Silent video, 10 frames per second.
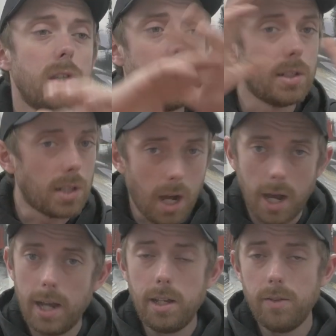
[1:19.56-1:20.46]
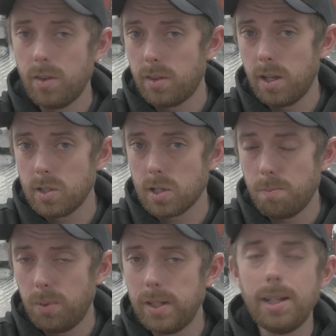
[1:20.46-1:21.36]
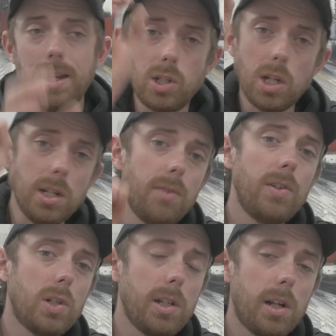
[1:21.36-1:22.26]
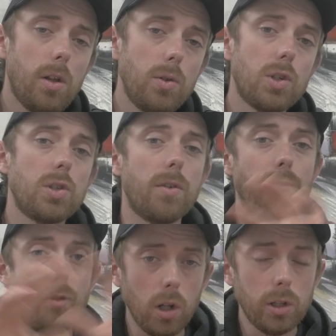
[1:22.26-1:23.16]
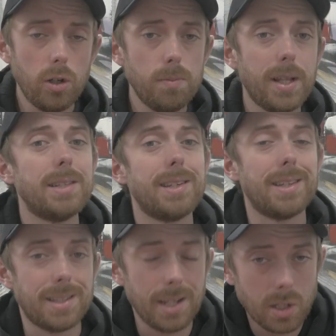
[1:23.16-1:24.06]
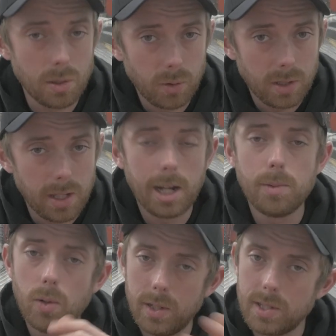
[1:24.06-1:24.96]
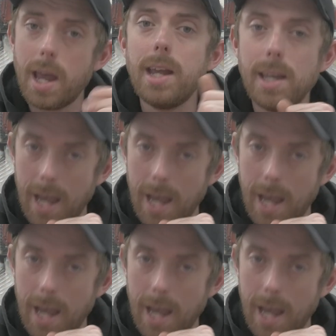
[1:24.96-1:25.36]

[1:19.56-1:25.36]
the entirety of the thing is complete, each individual enclosure's volume that is accessible to the animal is 80